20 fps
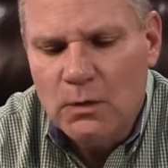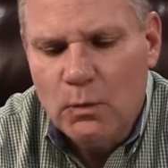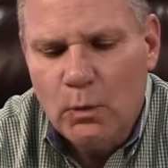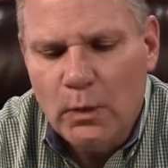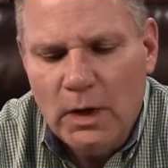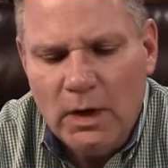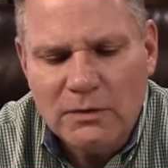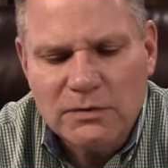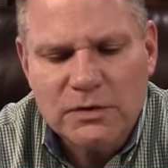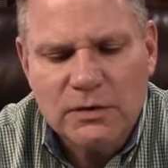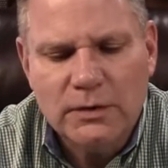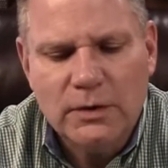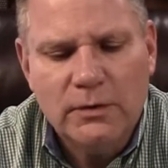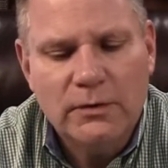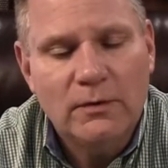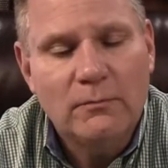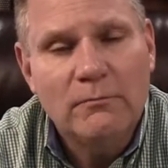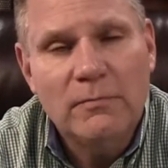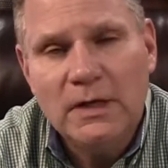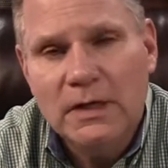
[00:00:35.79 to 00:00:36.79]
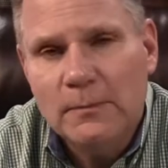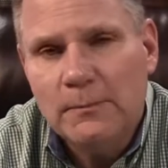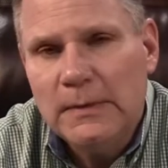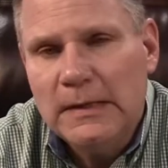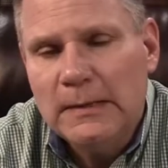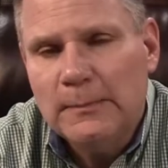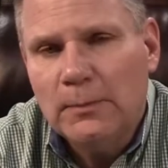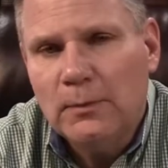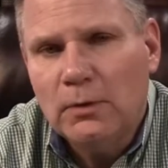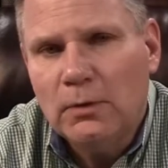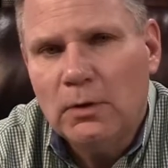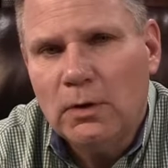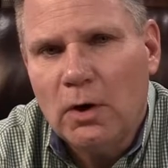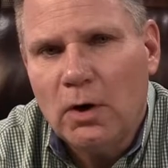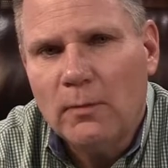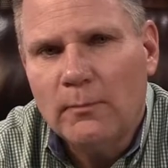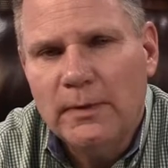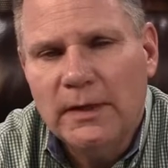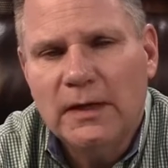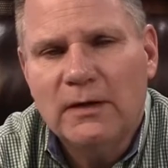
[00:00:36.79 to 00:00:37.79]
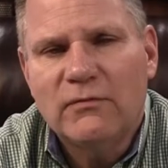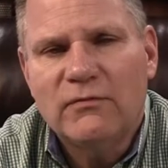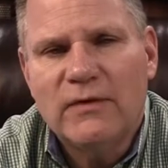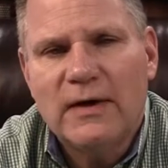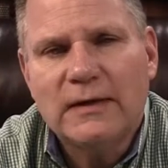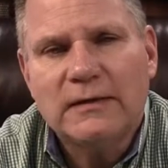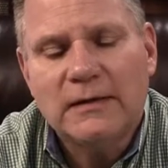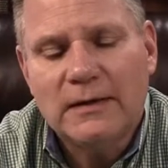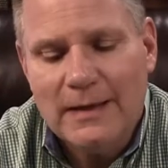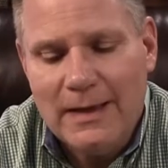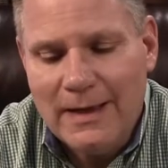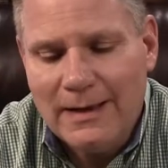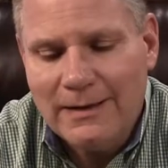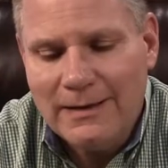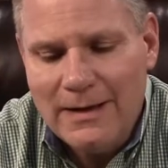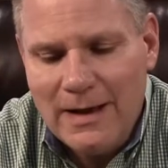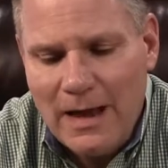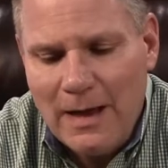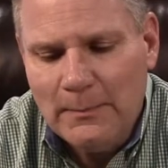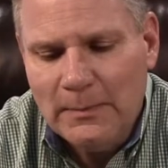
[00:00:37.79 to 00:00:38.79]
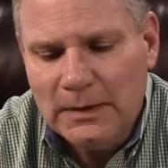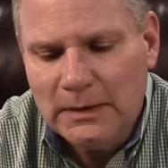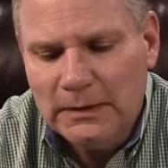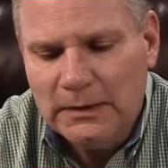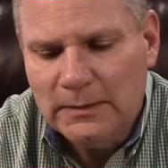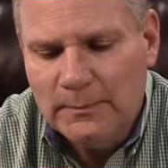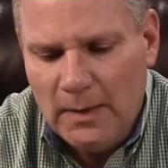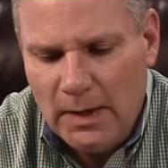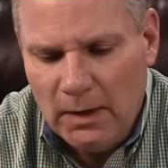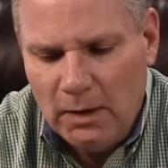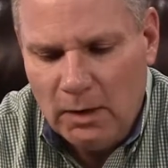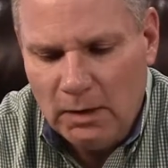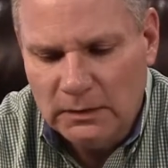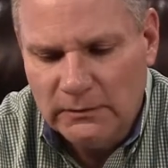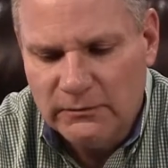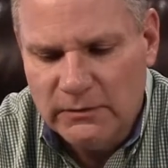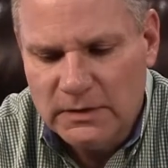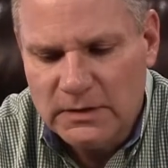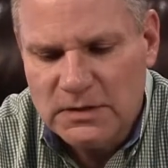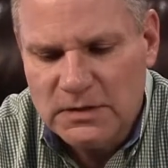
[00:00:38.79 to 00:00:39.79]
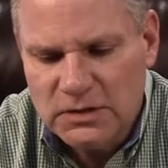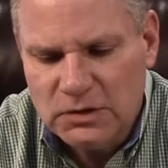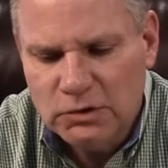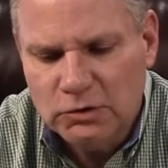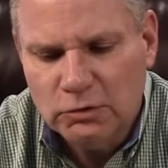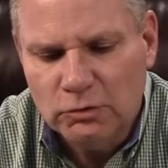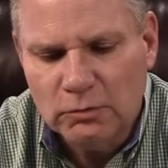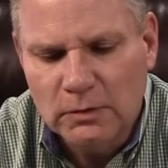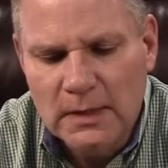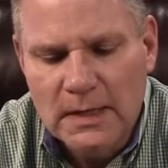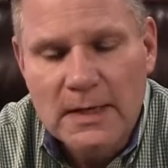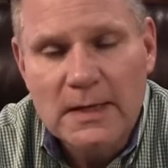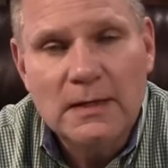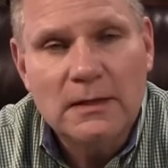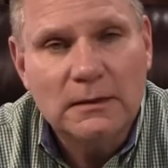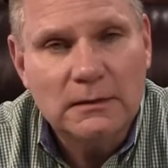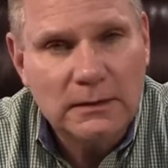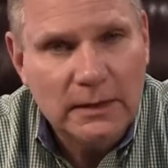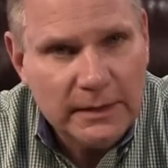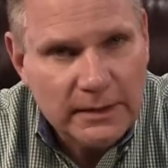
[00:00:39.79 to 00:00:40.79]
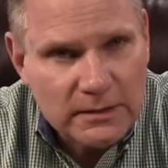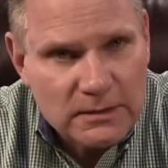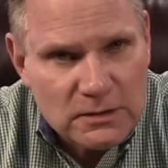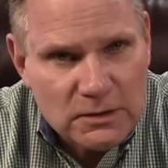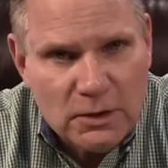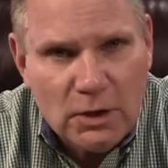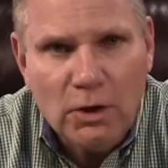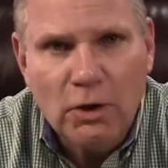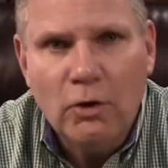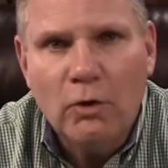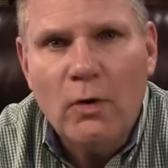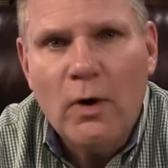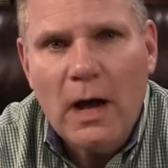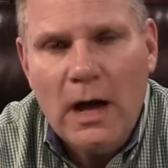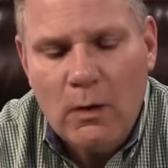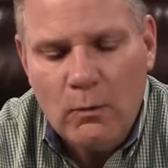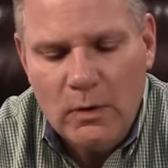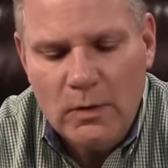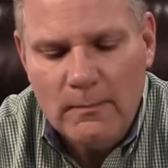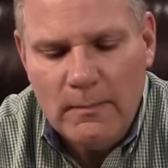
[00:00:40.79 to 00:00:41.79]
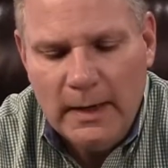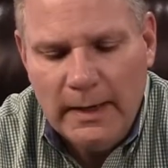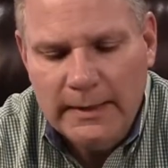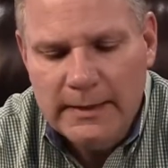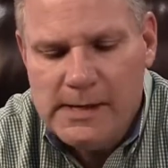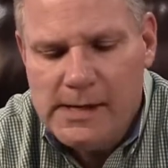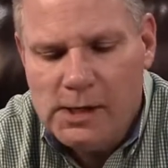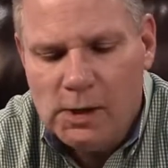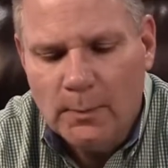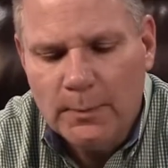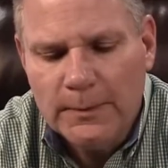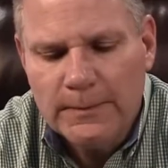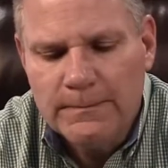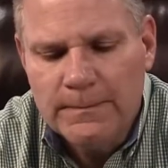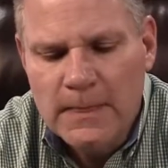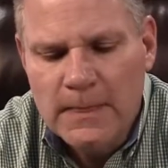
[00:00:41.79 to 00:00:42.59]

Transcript: We also know that many people are being affected economically by all of this too. Let us know how we might help.